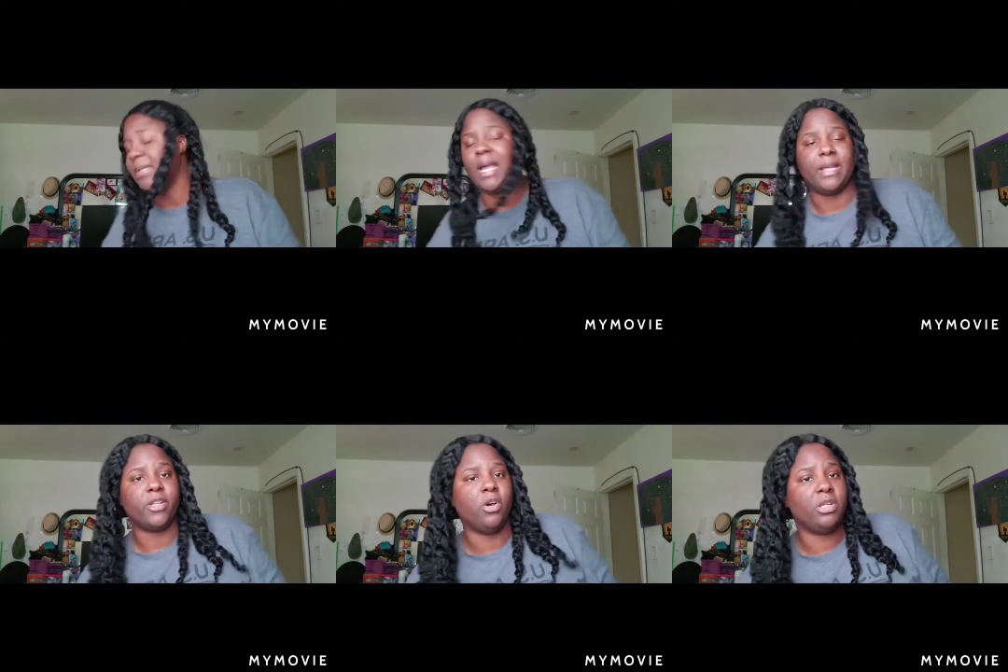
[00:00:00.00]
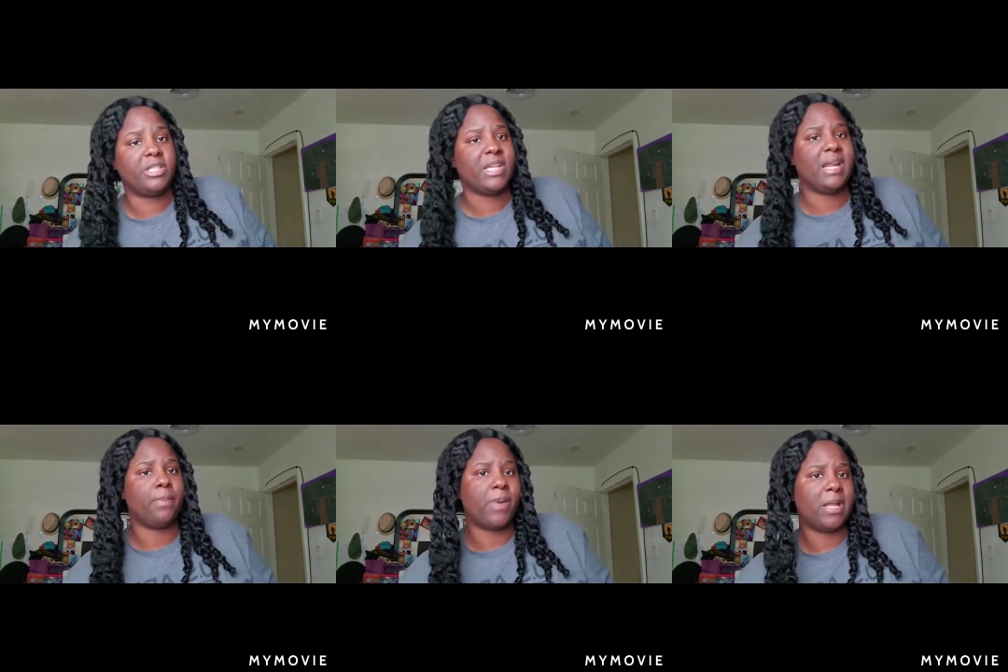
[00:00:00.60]
The only shedding I
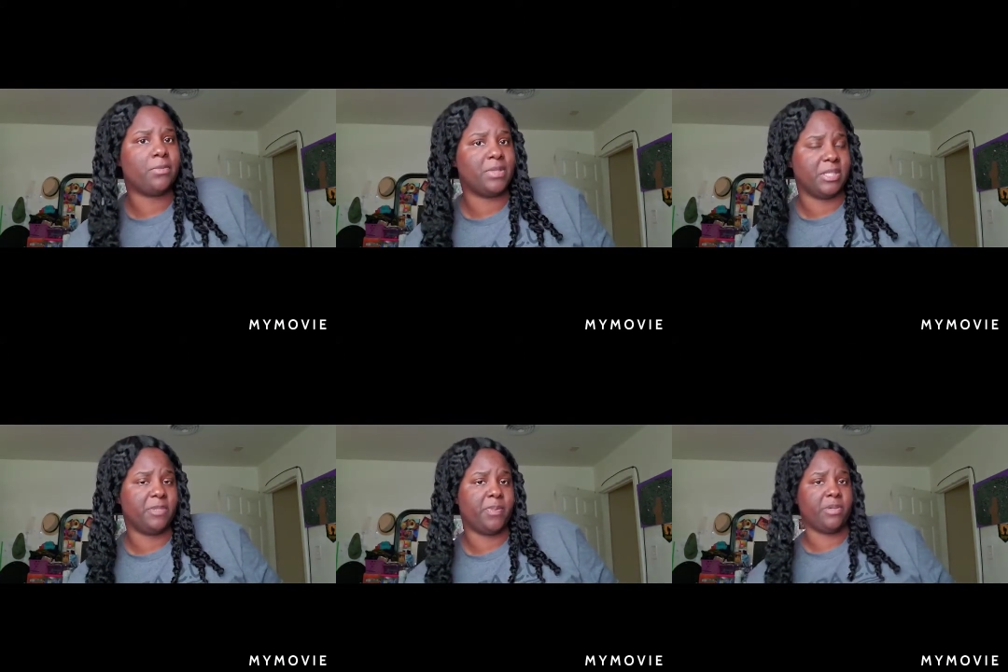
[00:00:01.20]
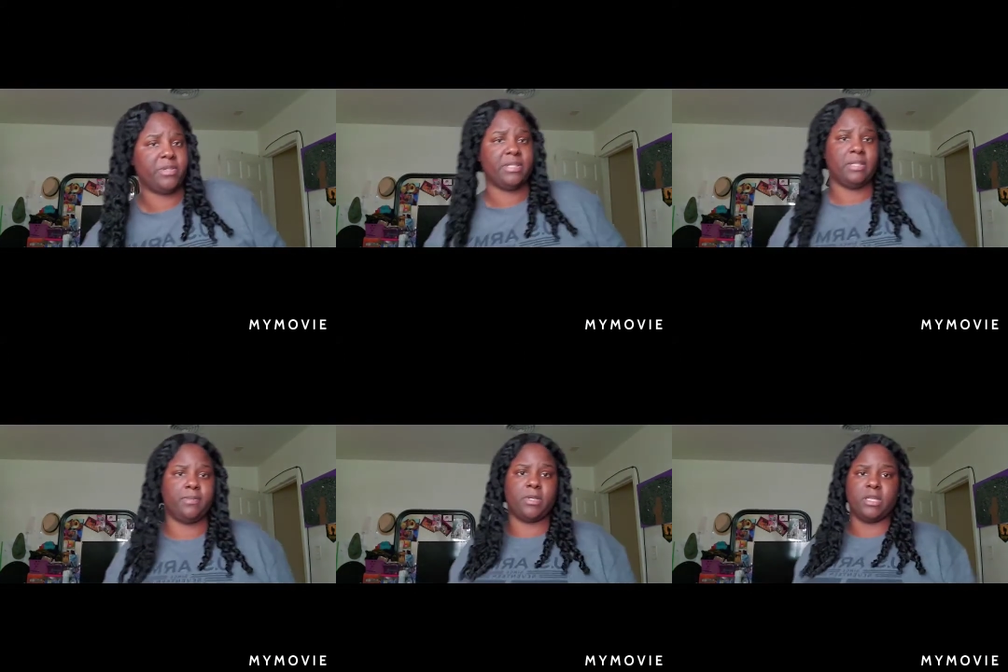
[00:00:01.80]
probably was experiencing is
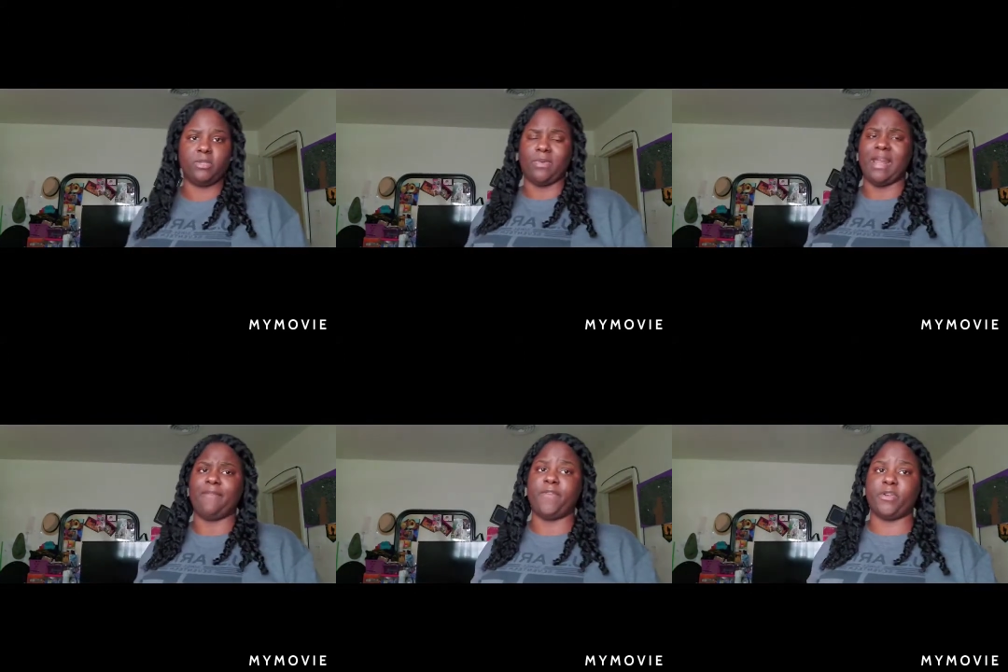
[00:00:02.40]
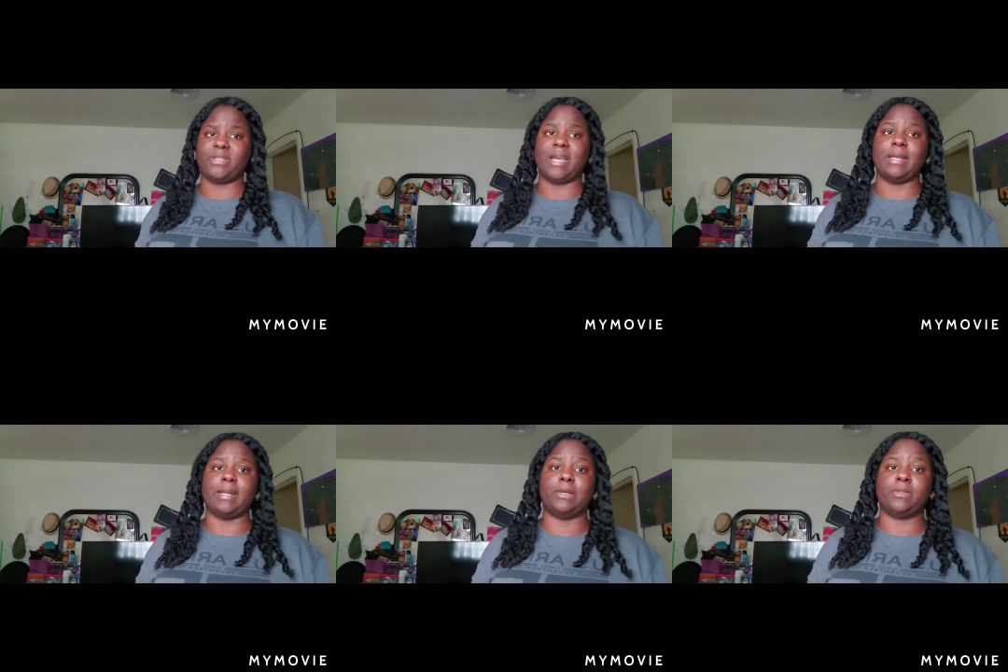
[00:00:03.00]
because when I first got it
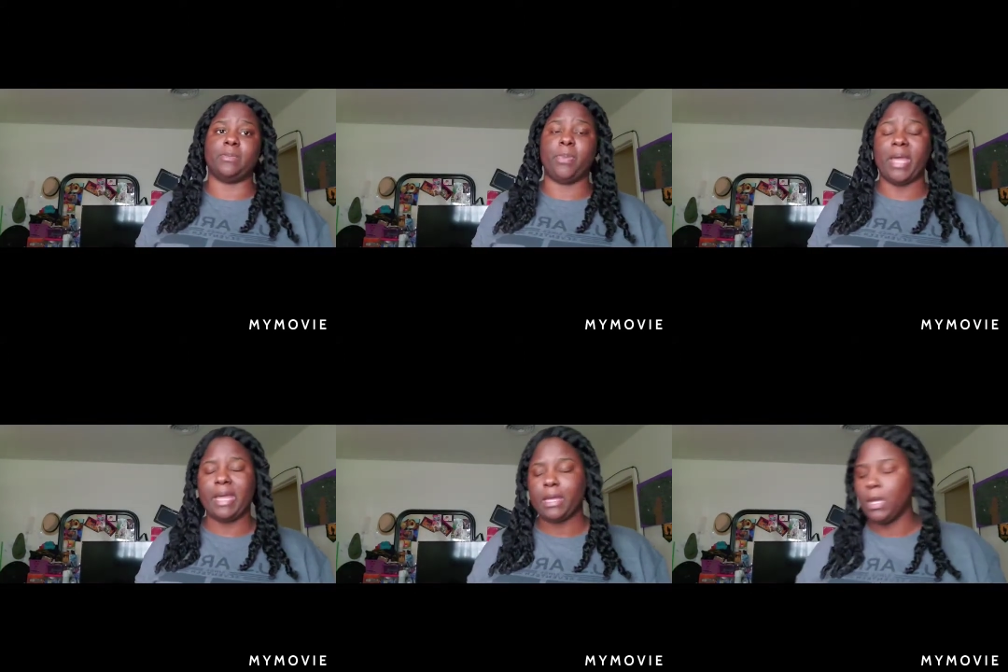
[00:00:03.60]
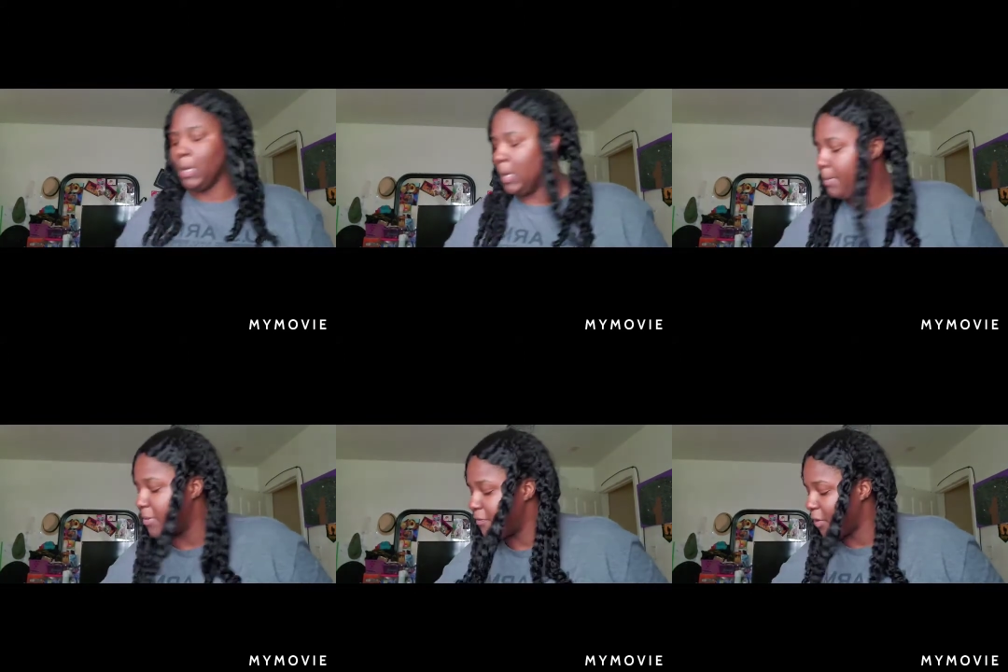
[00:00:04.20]
out the pack,
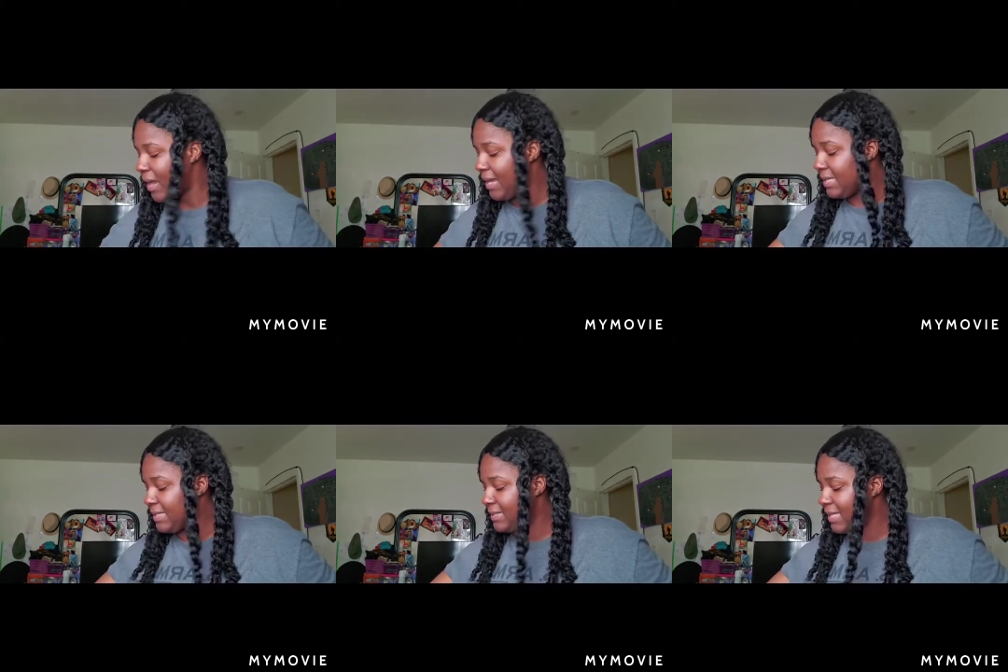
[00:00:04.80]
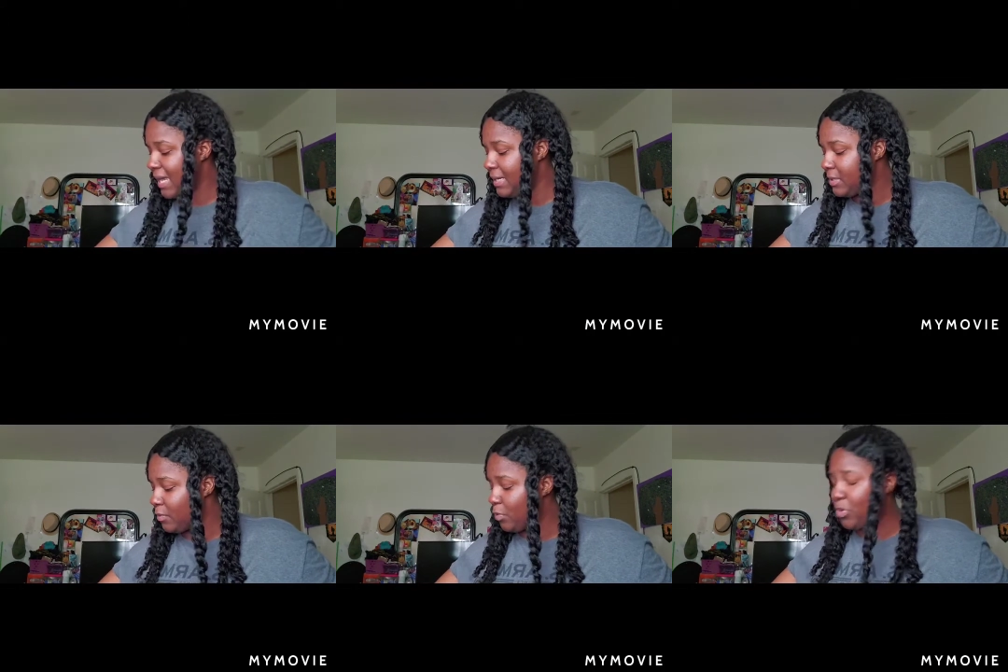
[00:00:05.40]
before I had decided to
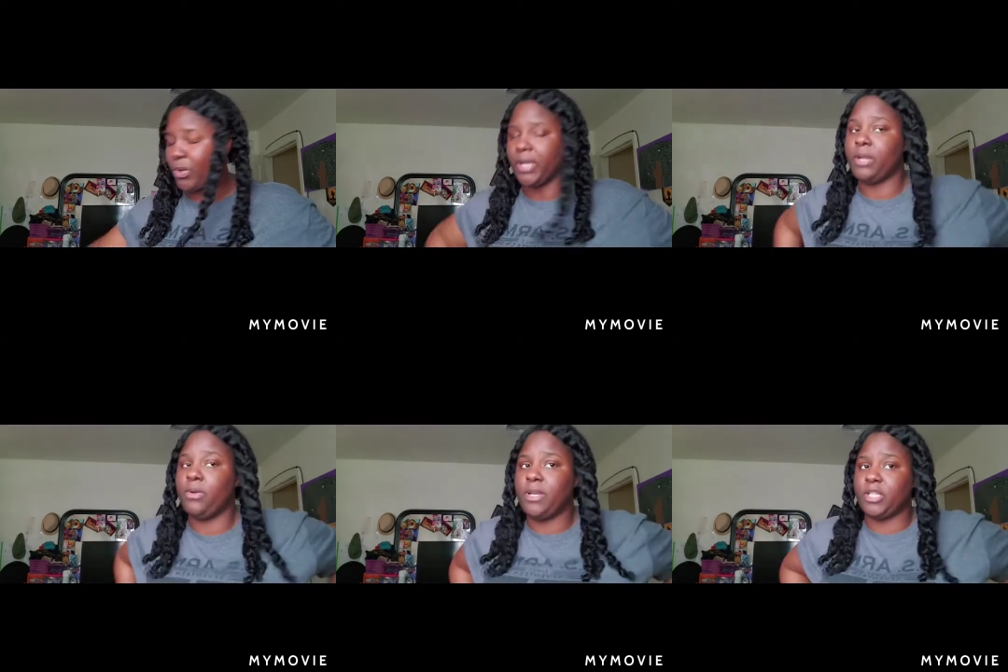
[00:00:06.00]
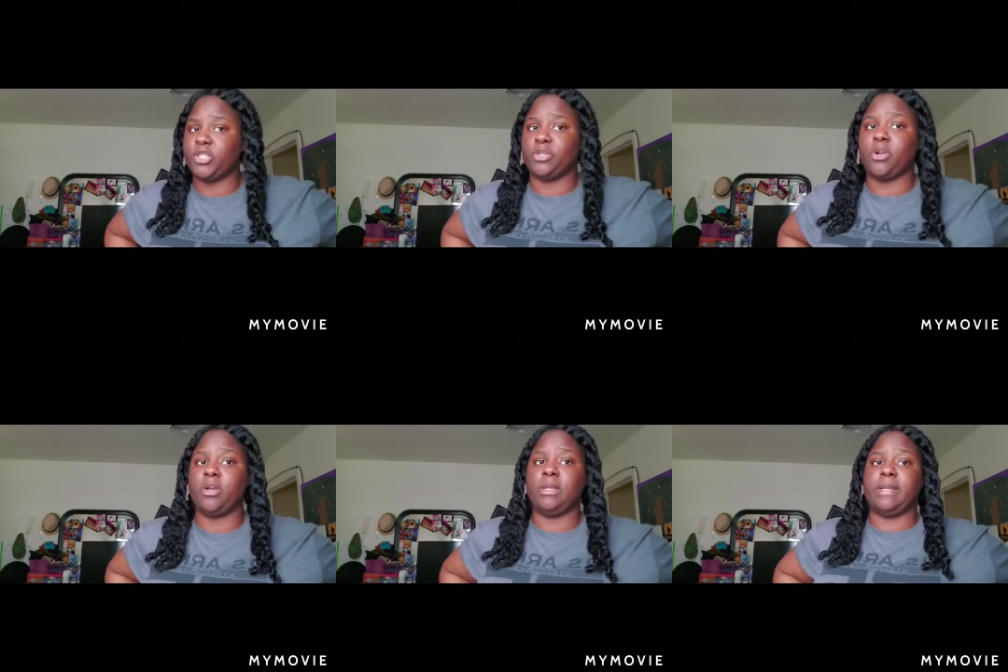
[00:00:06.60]
go ahead on and just curl
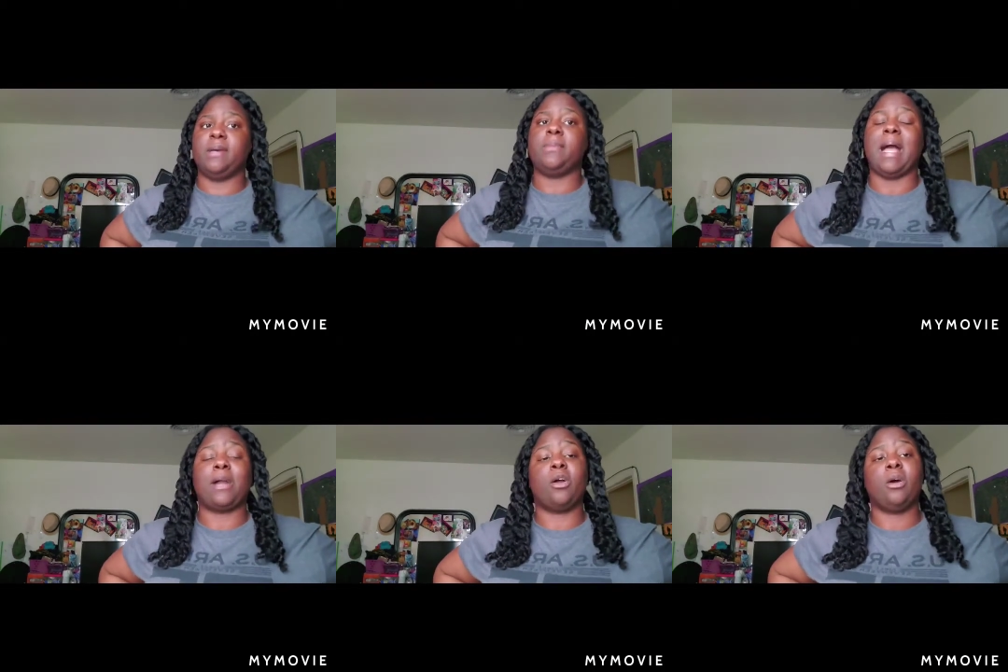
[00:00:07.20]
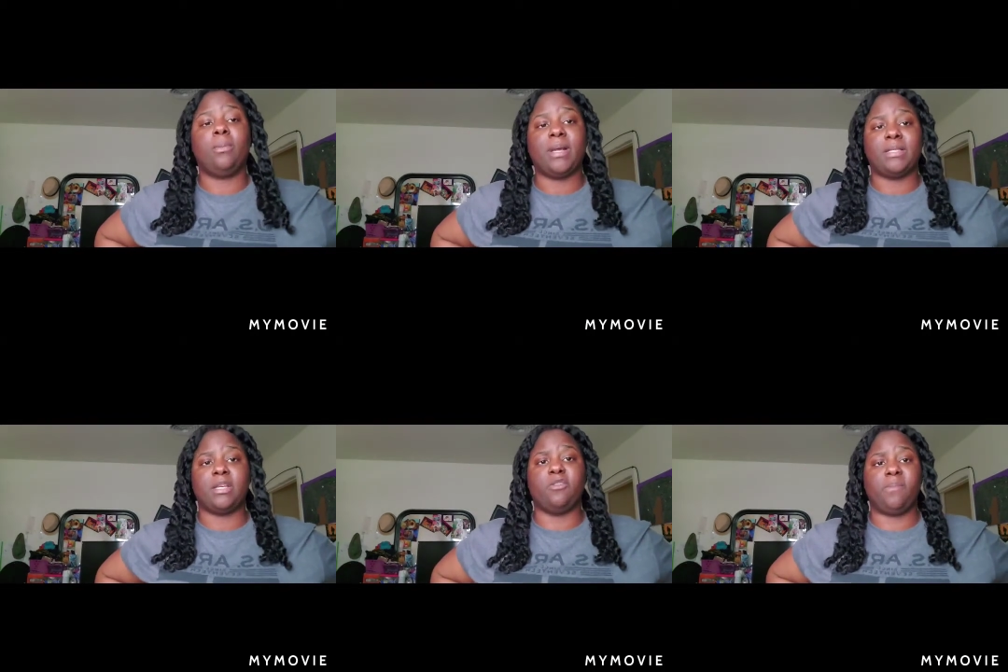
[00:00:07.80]
it up, I called myself
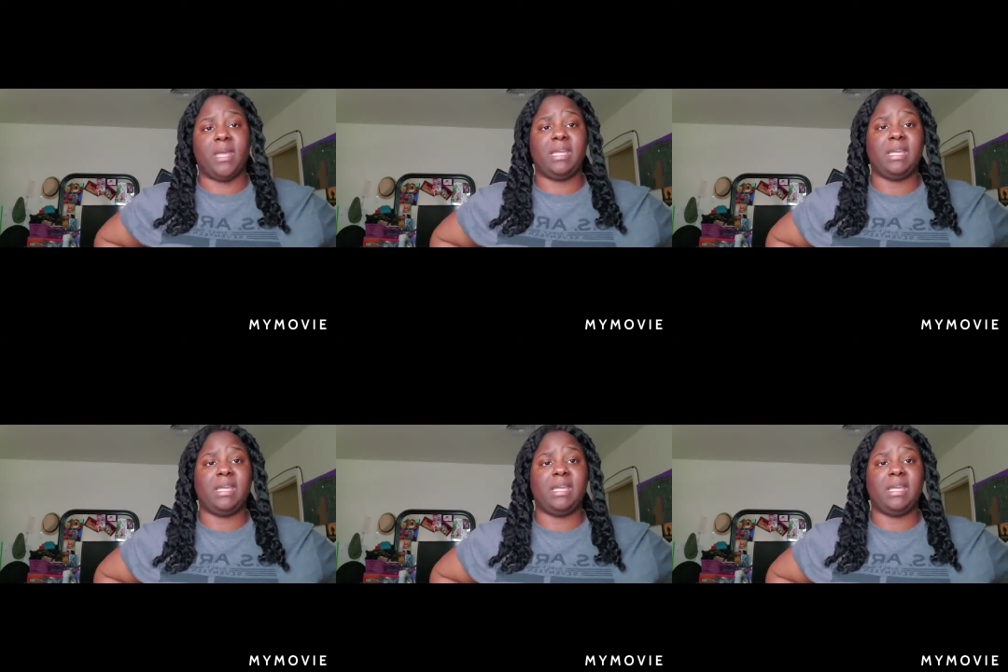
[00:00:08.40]
making